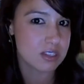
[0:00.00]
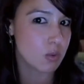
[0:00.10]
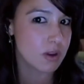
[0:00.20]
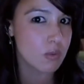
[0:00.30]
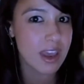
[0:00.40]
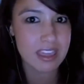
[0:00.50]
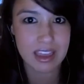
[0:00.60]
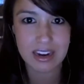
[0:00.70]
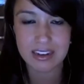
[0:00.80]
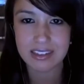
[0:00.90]
is one way
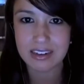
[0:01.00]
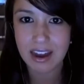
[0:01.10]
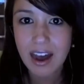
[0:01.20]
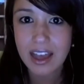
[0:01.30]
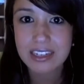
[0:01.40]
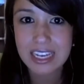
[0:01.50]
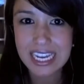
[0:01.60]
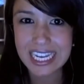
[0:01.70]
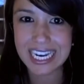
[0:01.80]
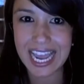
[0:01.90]
that it is not,
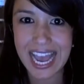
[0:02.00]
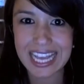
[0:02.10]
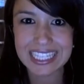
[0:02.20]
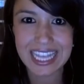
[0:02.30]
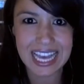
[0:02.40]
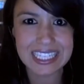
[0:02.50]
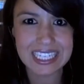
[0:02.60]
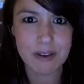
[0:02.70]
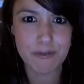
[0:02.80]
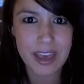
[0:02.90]
it has
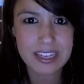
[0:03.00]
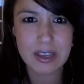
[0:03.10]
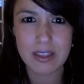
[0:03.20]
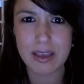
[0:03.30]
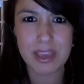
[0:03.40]
lasting effects on them,